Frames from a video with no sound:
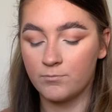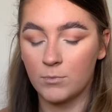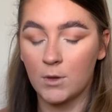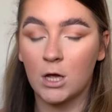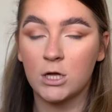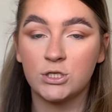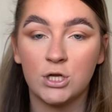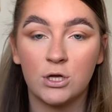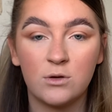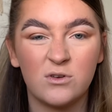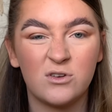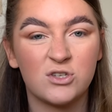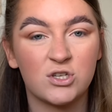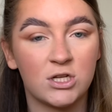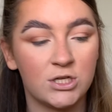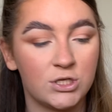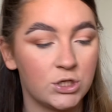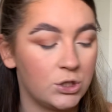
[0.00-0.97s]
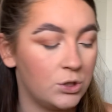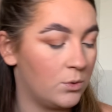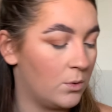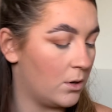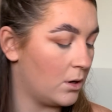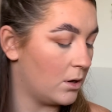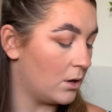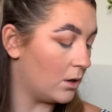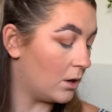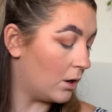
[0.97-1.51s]
I don't usually do
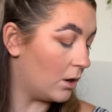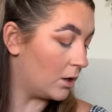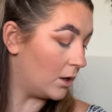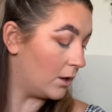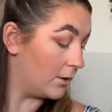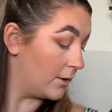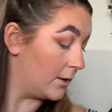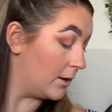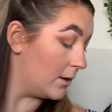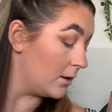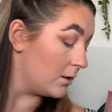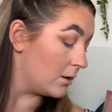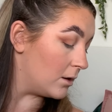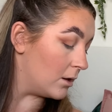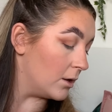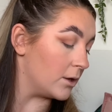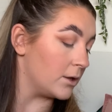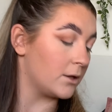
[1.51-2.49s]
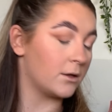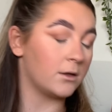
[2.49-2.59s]
eyeliner, like